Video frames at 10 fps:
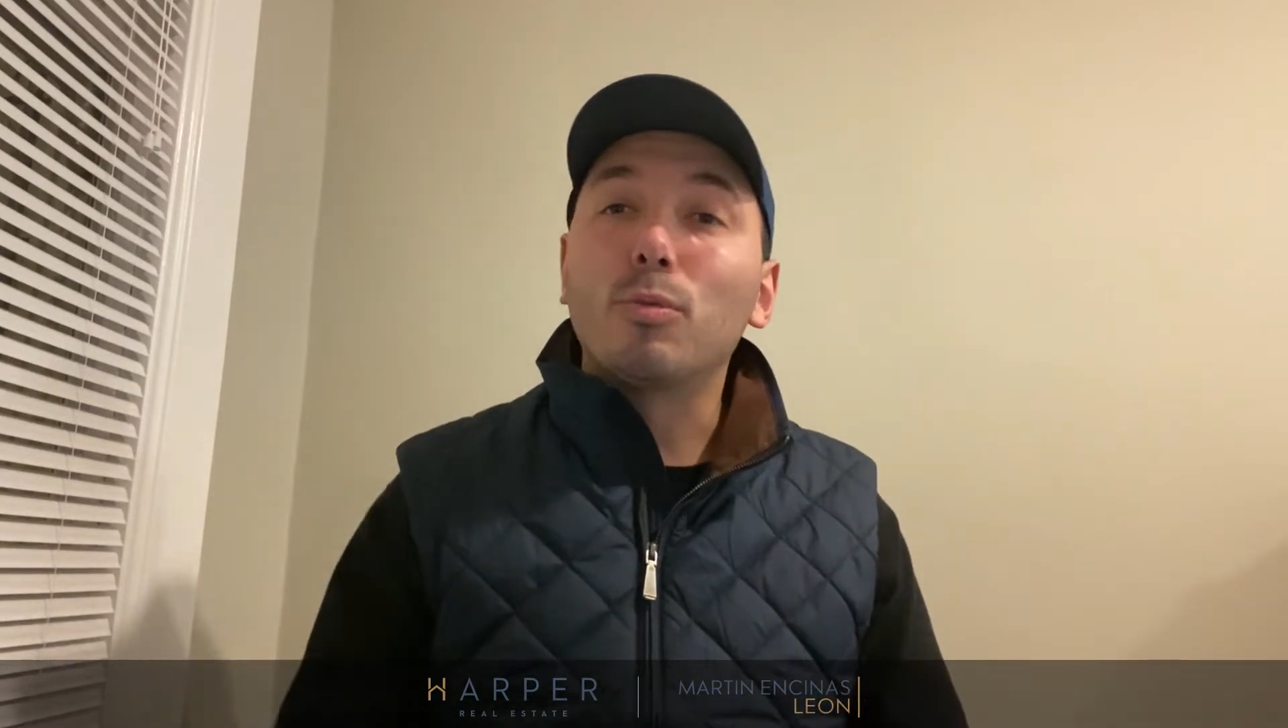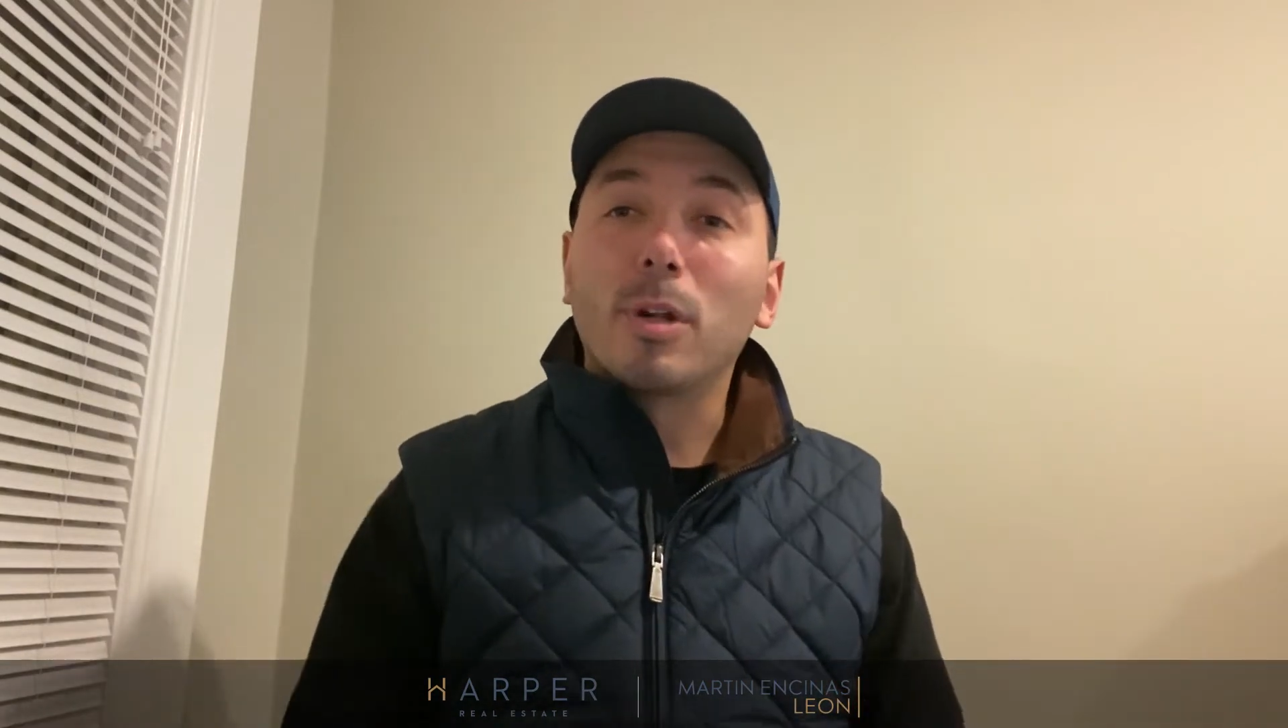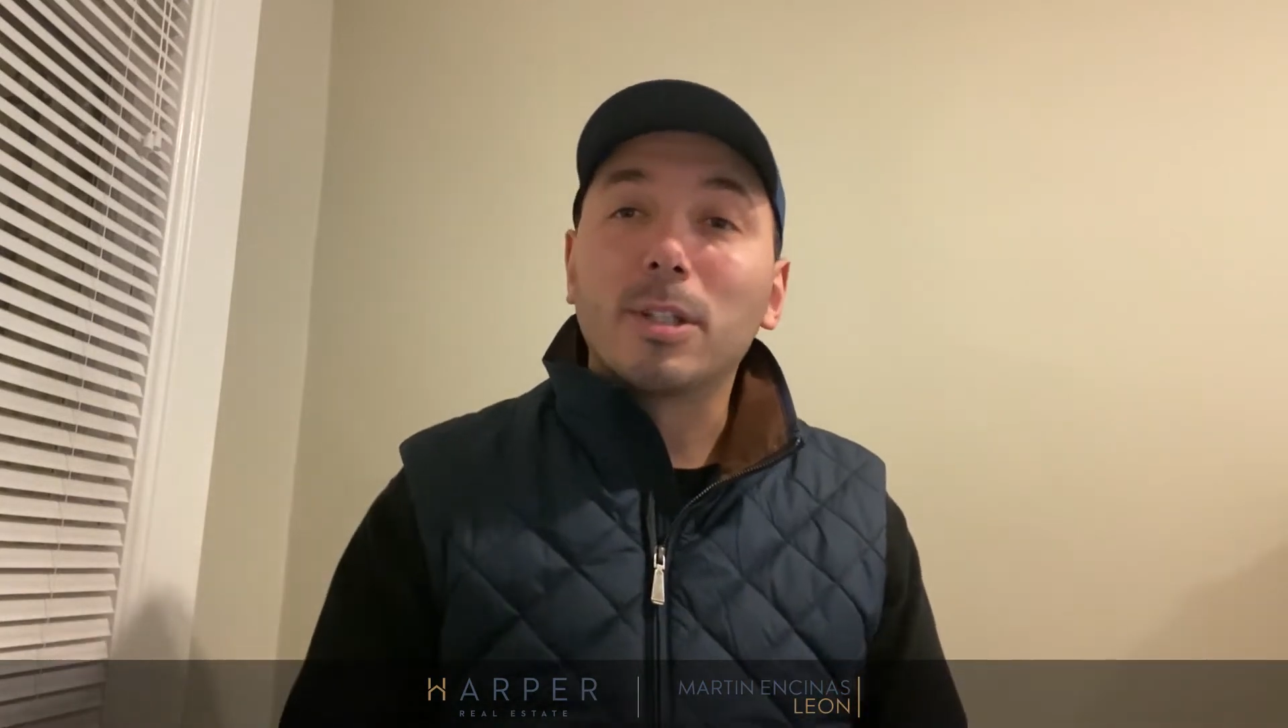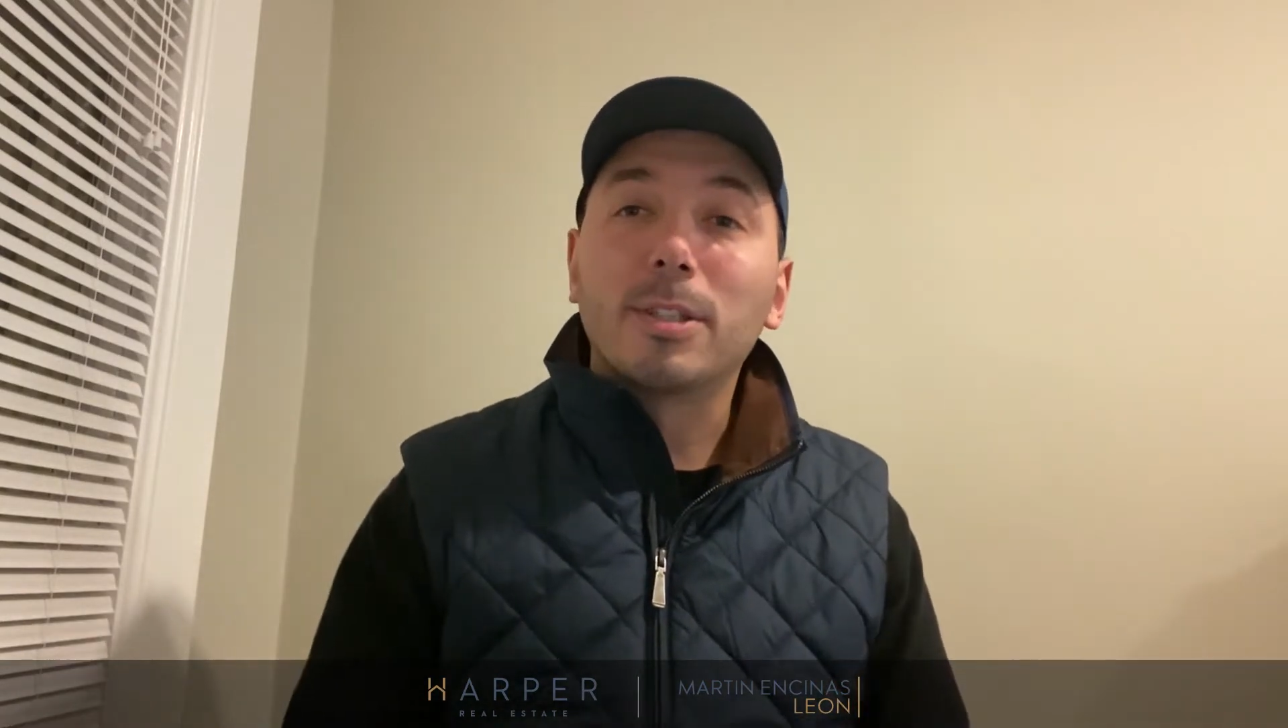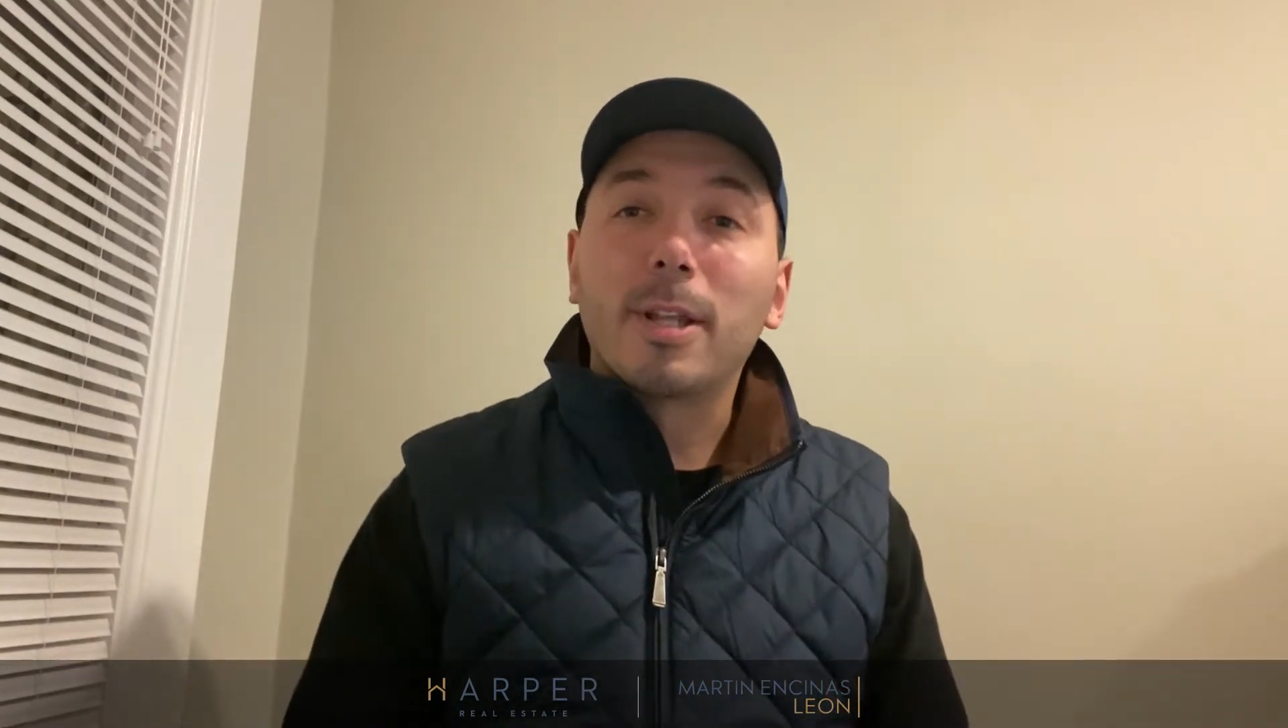
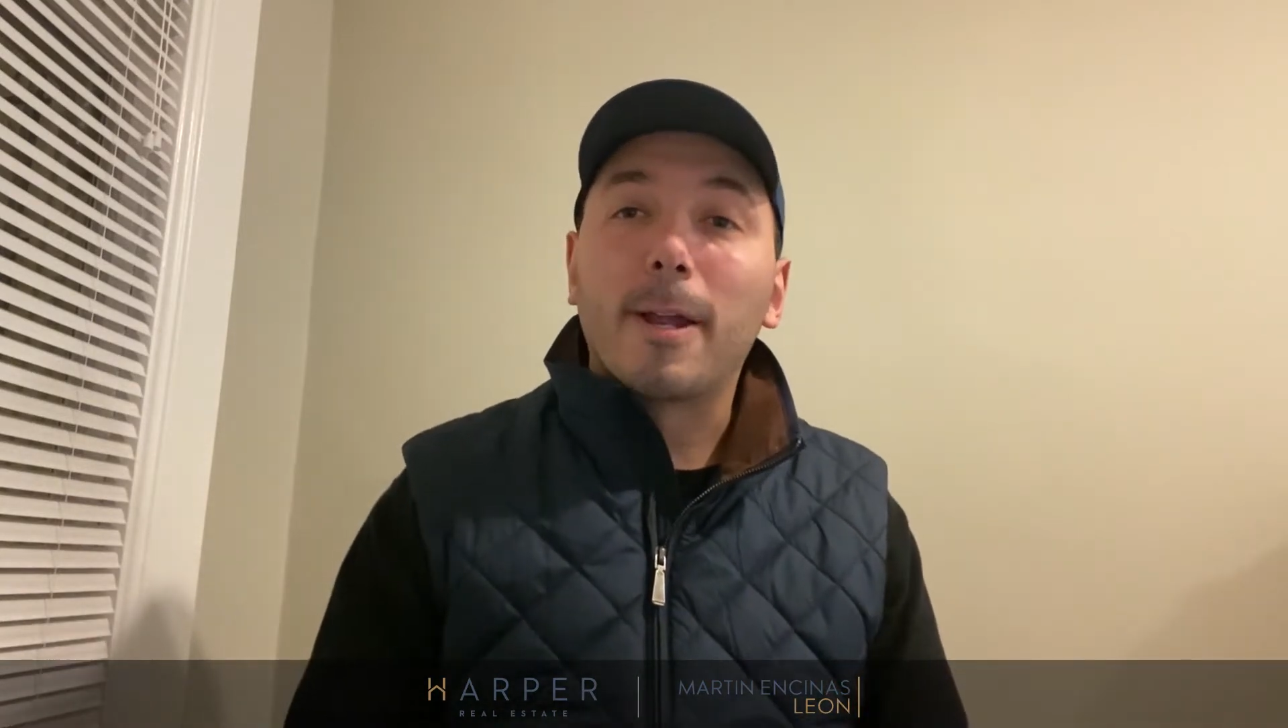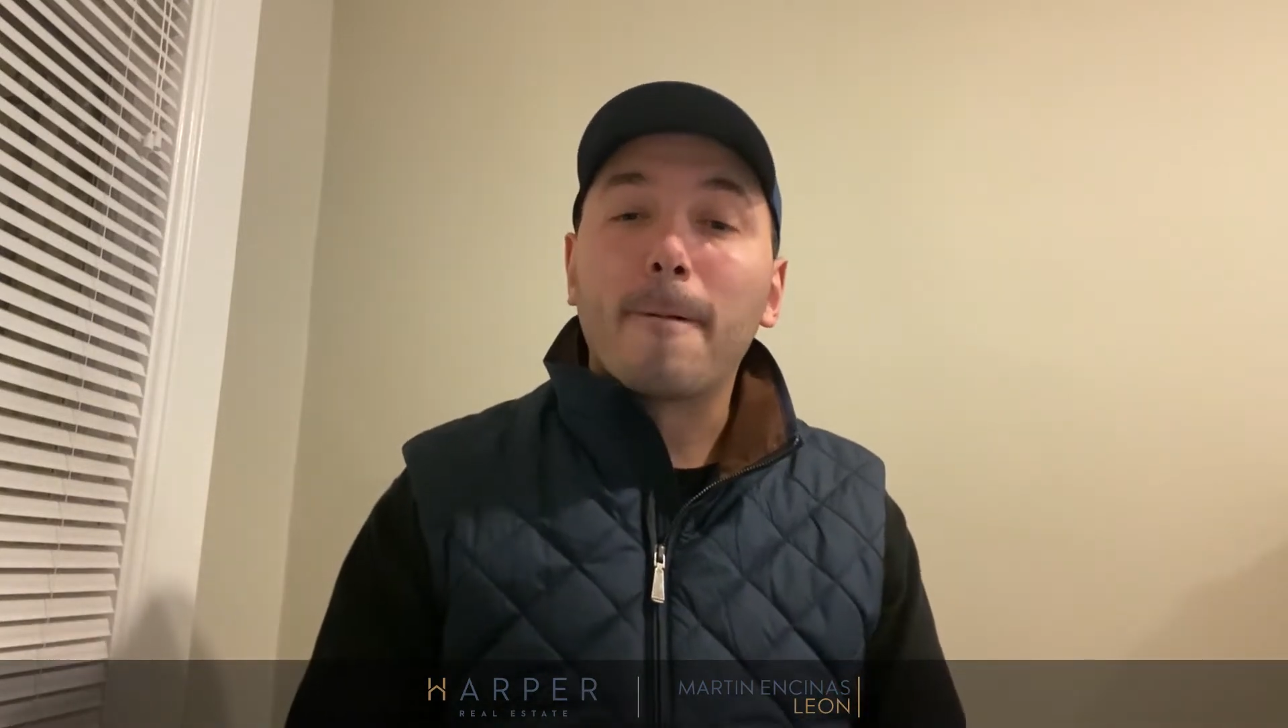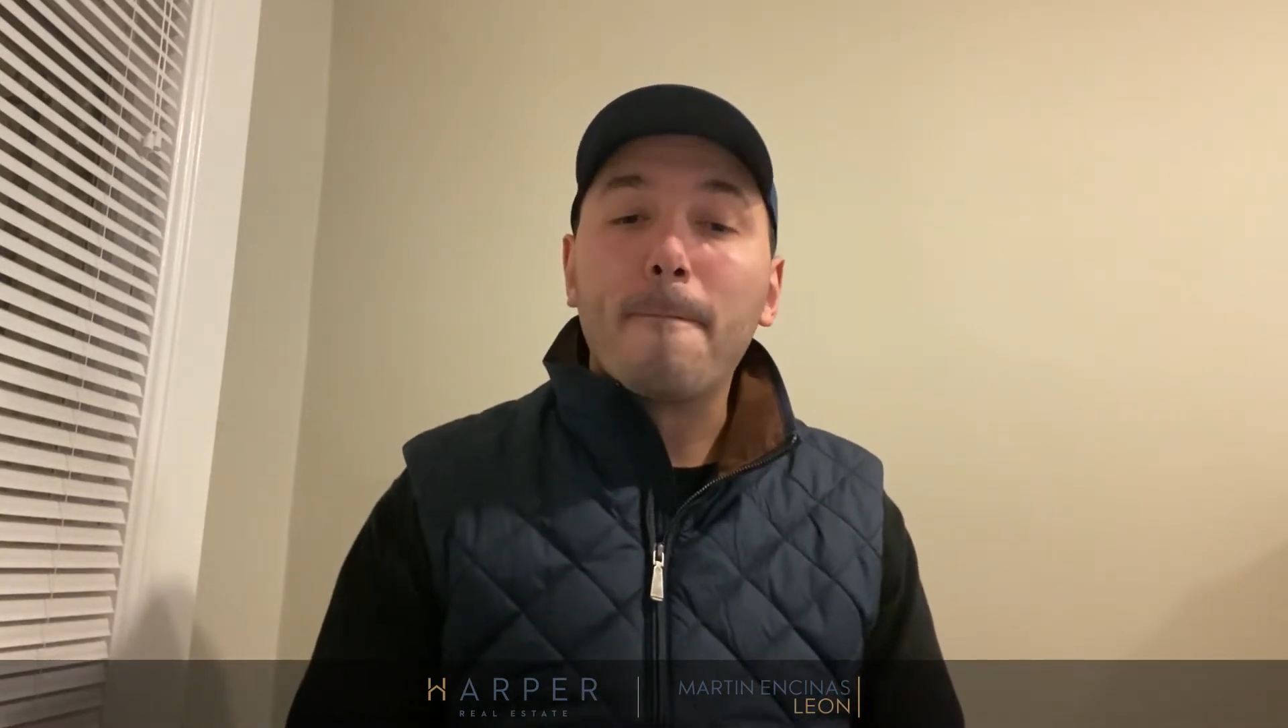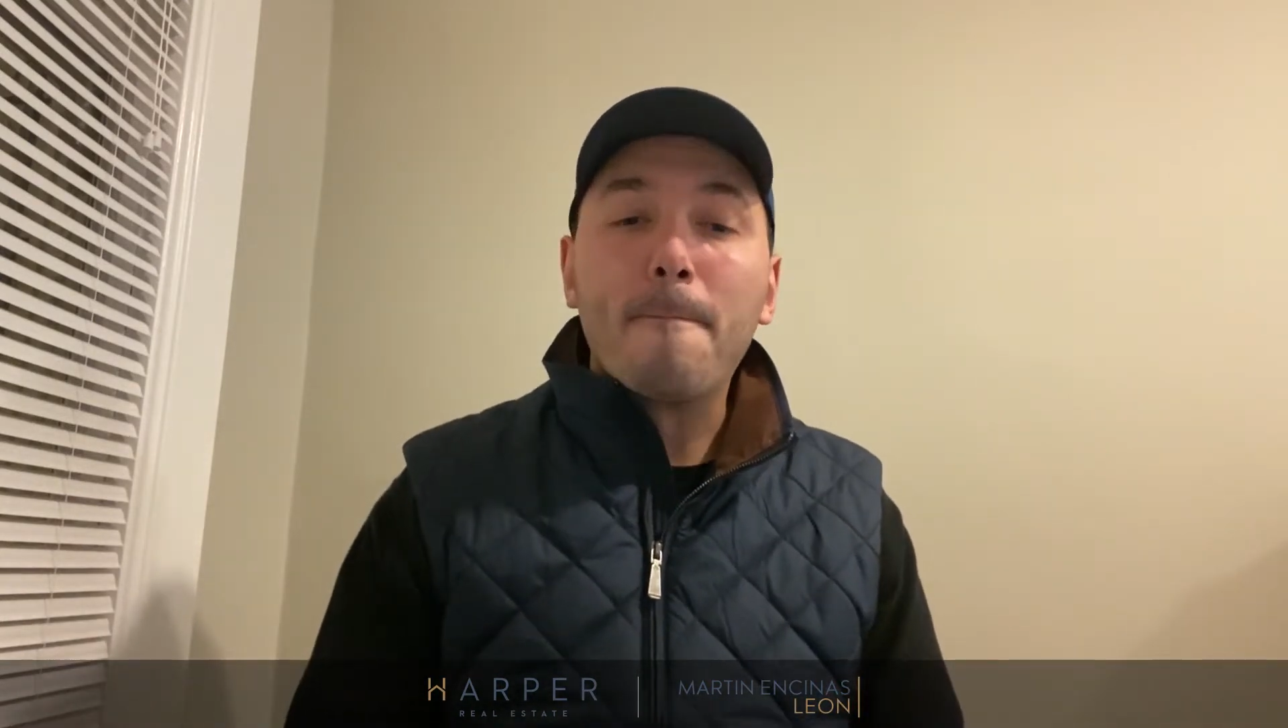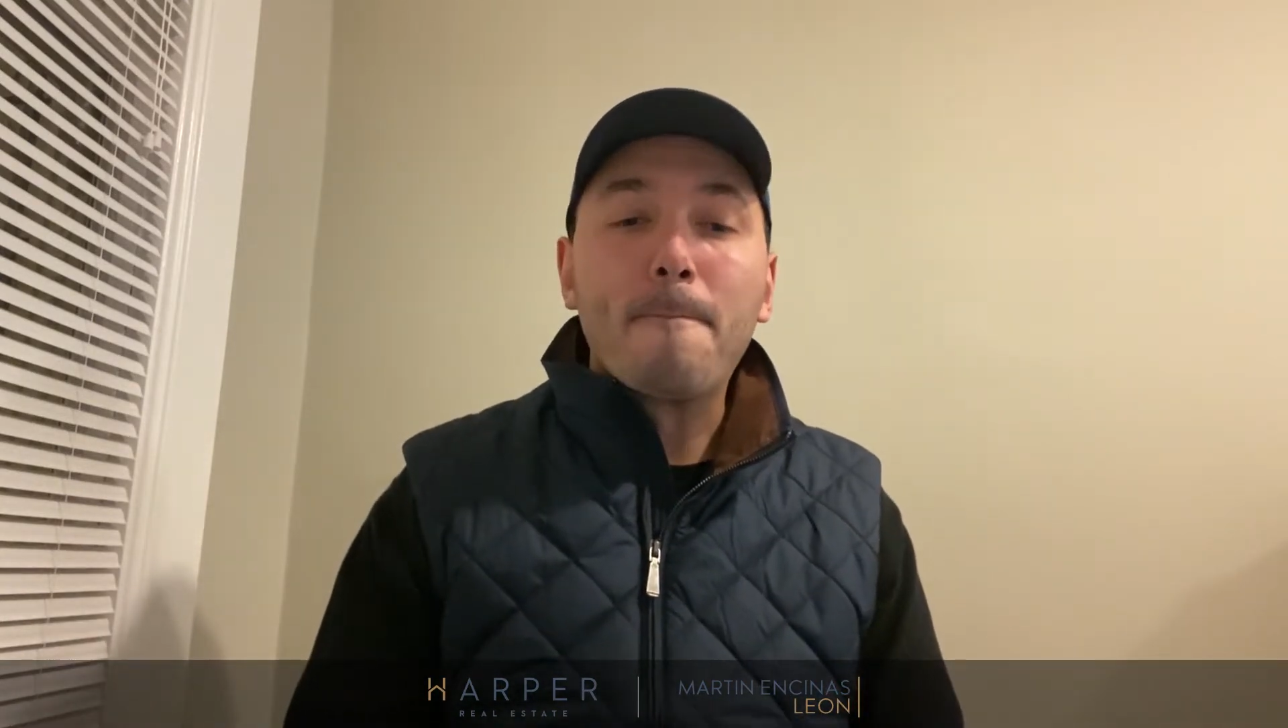real estate.